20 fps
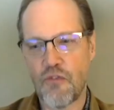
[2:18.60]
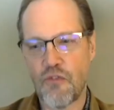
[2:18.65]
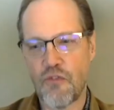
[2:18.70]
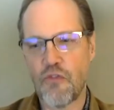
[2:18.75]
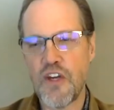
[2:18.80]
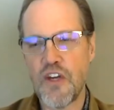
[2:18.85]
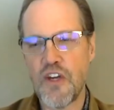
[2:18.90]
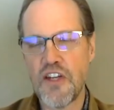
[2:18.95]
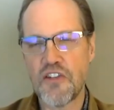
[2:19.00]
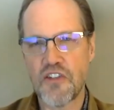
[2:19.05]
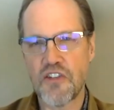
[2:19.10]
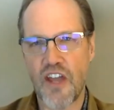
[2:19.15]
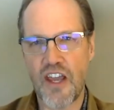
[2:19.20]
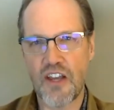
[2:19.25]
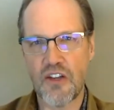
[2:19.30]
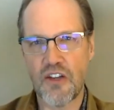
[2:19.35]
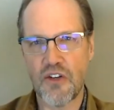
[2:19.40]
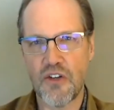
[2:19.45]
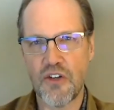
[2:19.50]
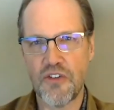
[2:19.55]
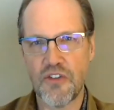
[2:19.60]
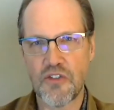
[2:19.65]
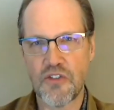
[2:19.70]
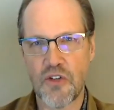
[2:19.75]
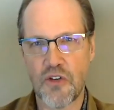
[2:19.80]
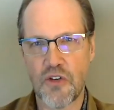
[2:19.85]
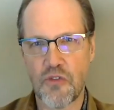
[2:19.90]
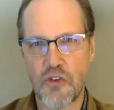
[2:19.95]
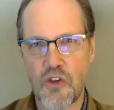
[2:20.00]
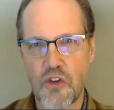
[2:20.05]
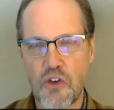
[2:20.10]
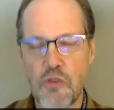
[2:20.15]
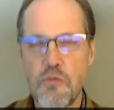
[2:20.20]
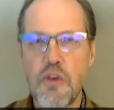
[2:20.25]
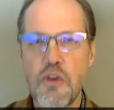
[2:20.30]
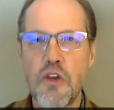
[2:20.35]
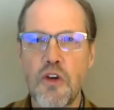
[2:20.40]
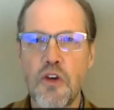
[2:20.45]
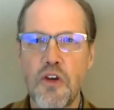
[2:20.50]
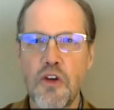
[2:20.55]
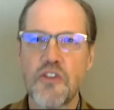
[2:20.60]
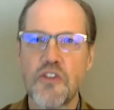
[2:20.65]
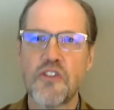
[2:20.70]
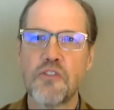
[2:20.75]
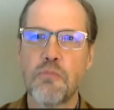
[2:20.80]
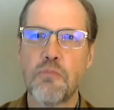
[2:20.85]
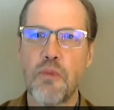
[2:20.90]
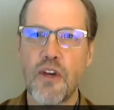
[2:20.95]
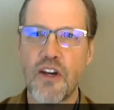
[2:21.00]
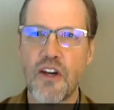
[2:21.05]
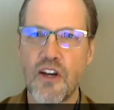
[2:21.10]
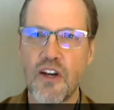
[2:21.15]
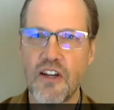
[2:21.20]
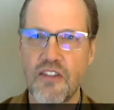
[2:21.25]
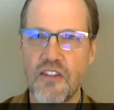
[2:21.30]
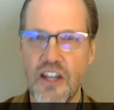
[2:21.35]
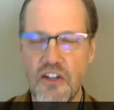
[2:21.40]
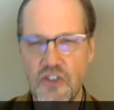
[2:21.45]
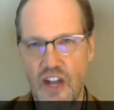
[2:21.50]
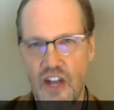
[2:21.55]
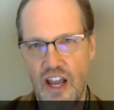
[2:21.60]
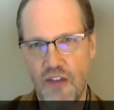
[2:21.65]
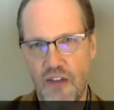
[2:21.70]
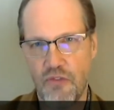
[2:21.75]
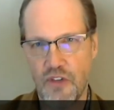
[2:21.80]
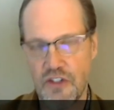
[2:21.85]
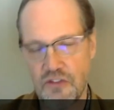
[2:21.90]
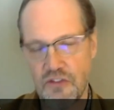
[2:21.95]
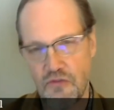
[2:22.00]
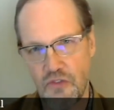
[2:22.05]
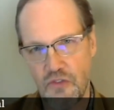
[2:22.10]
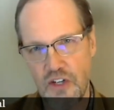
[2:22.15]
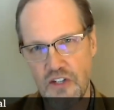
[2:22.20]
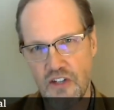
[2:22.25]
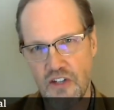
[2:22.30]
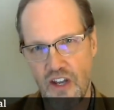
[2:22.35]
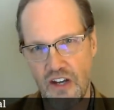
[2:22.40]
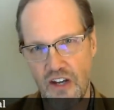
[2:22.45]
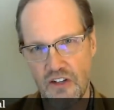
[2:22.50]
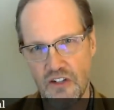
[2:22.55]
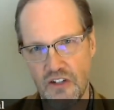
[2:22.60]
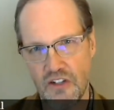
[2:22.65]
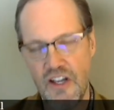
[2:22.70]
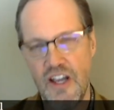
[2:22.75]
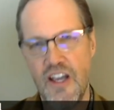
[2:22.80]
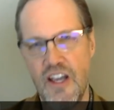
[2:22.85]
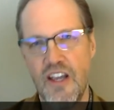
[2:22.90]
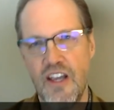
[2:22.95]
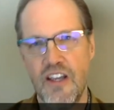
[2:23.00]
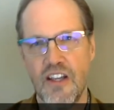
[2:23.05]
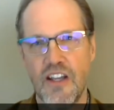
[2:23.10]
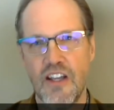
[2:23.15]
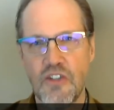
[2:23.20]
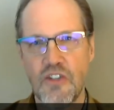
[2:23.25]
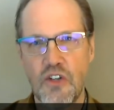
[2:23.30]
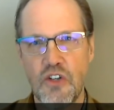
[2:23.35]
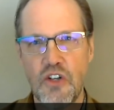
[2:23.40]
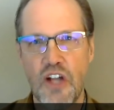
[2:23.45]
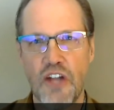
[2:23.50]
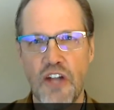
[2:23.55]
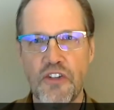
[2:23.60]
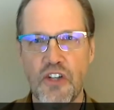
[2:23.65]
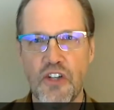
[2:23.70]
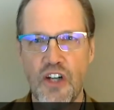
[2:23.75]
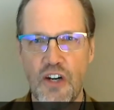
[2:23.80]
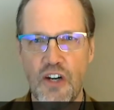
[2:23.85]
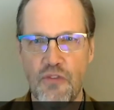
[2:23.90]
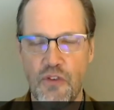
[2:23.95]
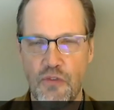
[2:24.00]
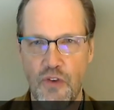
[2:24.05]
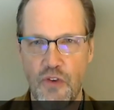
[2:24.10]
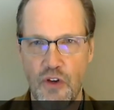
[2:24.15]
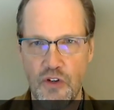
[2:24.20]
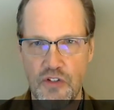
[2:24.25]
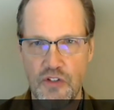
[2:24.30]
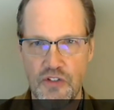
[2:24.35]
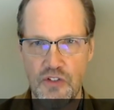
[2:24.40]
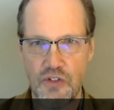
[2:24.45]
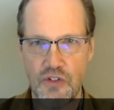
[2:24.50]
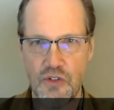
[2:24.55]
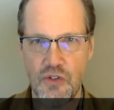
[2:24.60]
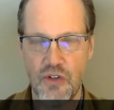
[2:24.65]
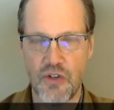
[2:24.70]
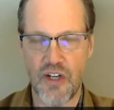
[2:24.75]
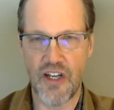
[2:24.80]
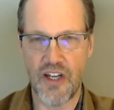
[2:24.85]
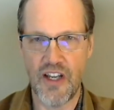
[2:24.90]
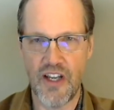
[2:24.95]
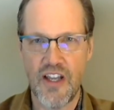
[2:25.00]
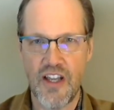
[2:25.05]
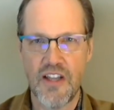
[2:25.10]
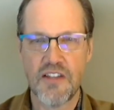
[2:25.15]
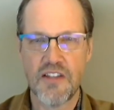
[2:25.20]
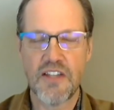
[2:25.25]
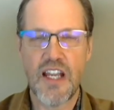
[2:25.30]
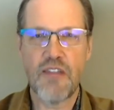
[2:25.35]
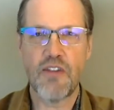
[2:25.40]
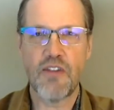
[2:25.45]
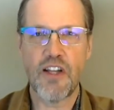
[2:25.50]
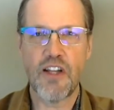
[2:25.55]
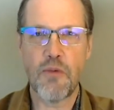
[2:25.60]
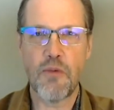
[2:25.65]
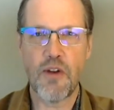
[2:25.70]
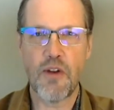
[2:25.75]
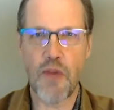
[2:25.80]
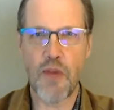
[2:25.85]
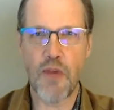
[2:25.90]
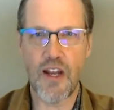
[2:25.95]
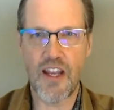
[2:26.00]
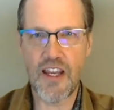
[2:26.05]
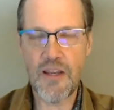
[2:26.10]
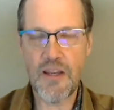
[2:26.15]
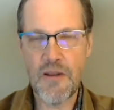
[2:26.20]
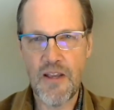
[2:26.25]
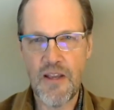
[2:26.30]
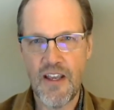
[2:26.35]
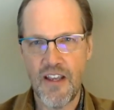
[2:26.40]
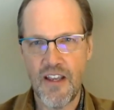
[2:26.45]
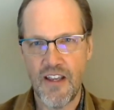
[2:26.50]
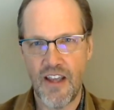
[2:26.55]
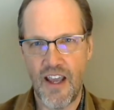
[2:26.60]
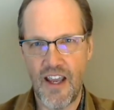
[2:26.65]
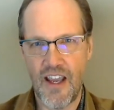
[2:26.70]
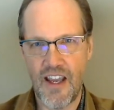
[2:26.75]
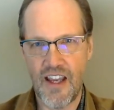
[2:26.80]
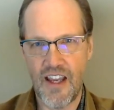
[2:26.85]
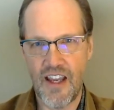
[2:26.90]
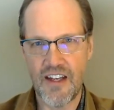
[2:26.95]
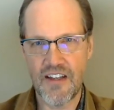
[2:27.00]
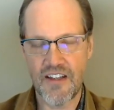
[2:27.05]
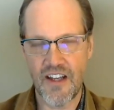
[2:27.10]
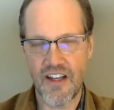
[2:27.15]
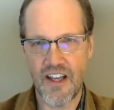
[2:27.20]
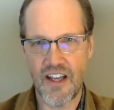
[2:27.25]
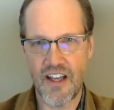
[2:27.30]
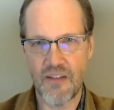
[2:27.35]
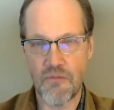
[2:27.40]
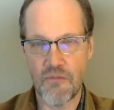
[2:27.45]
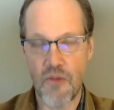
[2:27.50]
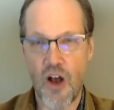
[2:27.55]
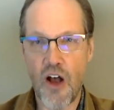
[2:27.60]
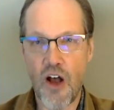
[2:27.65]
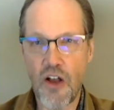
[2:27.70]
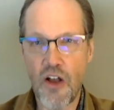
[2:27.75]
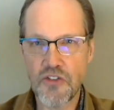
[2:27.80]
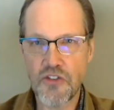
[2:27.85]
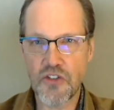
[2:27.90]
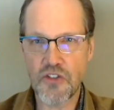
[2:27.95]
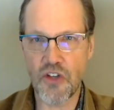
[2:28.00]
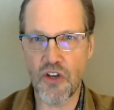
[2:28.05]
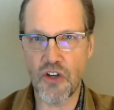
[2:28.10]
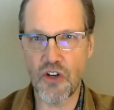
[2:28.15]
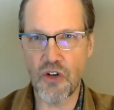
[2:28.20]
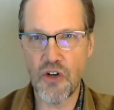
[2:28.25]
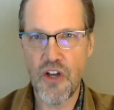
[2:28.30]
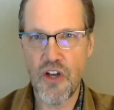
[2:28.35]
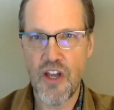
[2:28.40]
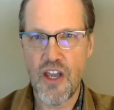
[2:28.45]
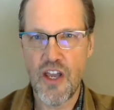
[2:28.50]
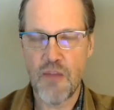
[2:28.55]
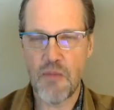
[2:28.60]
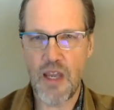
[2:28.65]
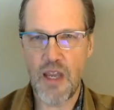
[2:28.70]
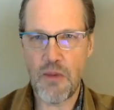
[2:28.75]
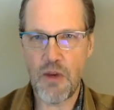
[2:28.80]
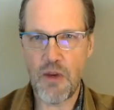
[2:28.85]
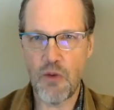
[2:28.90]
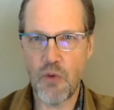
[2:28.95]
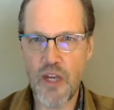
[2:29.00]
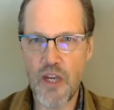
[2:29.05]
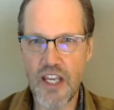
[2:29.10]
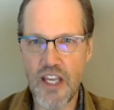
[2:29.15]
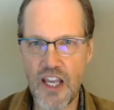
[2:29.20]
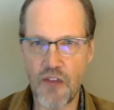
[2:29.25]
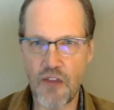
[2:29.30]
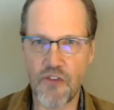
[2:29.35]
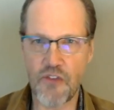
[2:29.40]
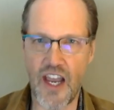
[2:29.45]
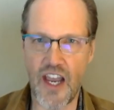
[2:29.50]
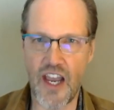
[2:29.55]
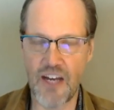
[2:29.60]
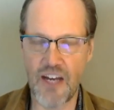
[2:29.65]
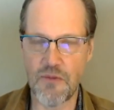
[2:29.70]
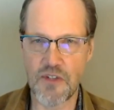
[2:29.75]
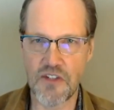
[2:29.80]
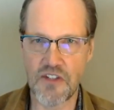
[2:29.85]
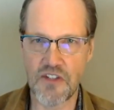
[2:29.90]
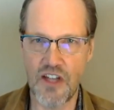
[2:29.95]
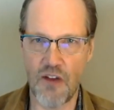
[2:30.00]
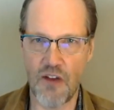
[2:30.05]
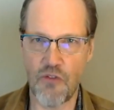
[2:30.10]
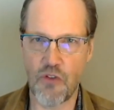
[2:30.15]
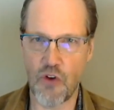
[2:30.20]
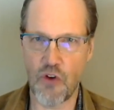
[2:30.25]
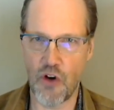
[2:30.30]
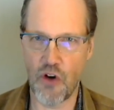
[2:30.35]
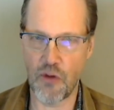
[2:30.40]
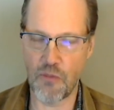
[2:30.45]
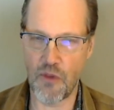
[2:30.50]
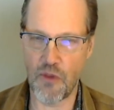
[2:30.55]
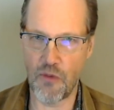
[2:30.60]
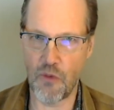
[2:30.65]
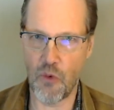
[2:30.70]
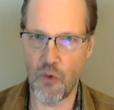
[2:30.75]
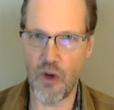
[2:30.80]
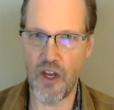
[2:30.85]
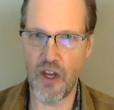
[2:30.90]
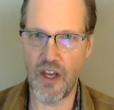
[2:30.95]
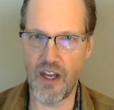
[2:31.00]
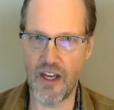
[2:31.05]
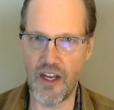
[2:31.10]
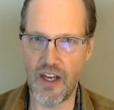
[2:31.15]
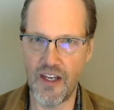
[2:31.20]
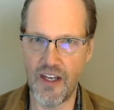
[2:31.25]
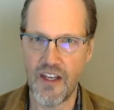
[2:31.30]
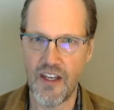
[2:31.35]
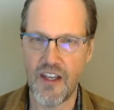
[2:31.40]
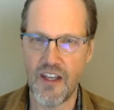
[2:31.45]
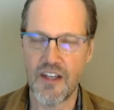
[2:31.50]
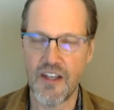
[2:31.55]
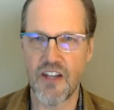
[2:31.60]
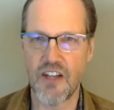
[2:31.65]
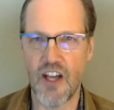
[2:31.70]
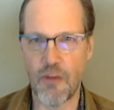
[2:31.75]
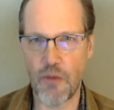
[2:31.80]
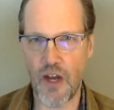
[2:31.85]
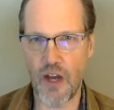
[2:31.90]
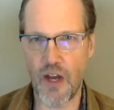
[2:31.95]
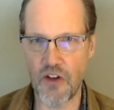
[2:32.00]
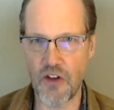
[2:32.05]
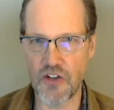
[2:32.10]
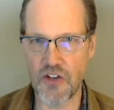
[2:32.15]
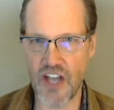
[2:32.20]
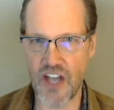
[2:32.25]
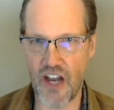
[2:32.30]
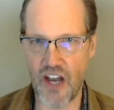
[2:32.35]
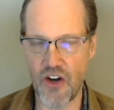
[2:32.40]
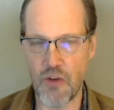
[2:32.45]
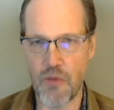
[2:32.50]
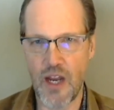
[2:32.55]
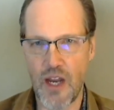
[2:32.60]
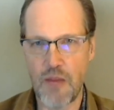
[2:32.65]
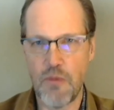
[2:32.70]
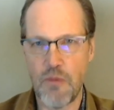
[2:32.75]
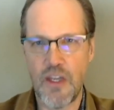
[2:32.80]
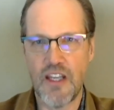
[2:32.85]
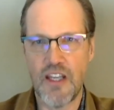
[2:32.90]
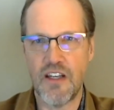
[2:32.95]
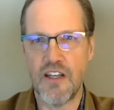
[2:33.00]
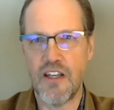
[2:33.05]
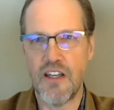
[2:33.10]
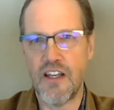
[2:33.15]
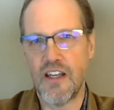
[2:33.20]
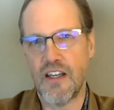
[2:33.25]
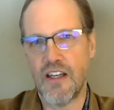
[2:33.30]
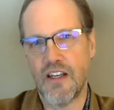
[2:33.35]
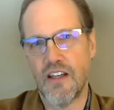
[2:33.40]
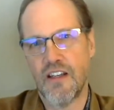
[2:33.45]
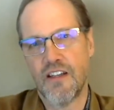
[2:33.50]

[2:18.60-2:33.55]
FreeCycle and the sort of community spirit that you have for FreeCycle is a good alternative for folks to uh, save a little bit of money and uh, also maybe regift items instead of throwing them away to help others out who might be in need.